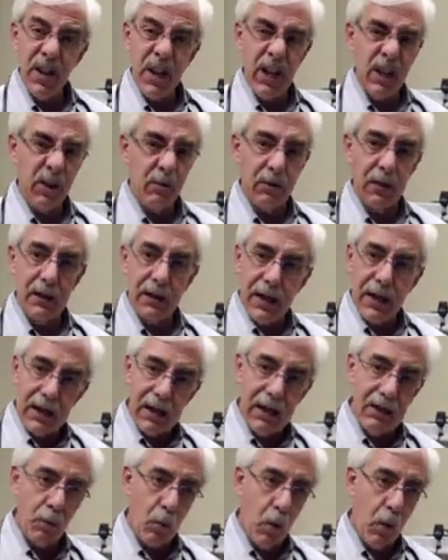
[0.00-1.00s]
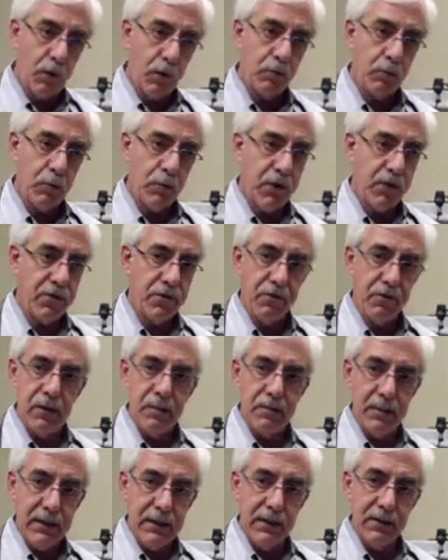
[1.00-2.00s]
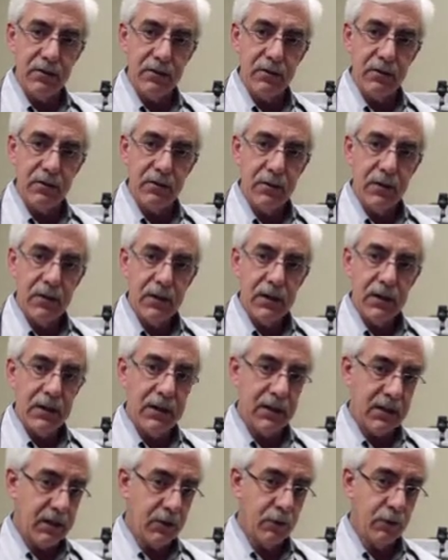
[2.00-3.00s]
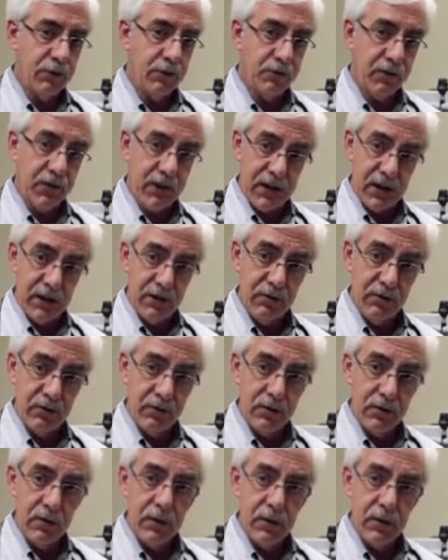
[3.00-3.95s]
It works within 30 minutes. It kills fleas.